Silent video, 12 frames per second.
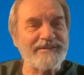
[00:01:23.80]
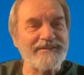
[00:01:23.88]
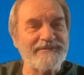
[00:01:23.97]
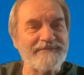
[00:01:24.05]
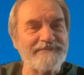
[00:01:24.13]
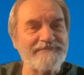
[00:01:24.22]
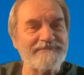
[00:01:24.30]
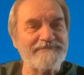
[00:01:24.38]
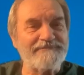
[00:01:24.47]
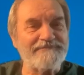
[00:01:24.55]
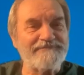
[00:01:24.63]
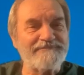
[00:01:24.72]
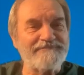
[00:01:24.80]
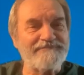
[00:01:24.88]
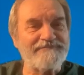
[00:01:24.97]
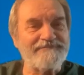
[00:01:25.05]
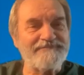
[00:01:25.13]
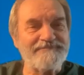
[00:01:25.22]

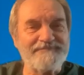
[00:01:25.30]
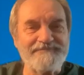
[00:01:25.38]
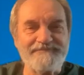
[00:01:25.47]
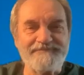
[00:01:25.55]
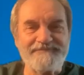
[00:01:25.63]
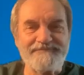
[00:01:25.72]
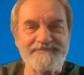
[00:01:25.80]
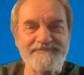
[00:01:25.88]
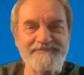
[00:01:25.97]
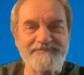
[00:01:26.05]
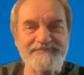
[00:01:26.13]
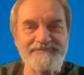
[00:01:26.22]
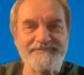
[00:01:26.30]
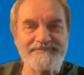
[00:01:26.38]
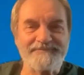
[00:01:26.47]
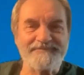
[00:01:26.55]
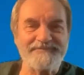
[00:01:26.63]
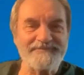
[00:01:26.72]

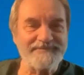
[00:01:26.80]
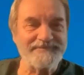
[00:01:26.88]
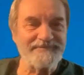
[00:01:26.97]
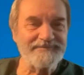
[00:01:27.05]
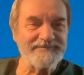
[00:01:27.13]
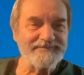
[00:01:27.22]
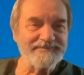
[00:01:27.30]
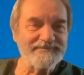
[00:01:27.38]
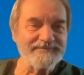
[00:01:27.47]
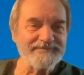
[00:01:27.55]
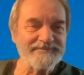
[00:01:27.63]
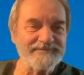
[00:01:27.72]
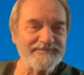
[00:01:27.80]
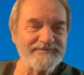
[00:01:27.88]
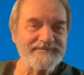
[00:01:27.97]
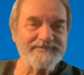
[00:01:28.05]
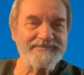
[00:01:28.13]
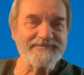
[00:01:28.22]

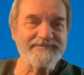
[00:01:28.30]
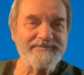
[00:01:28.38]
(not speaking)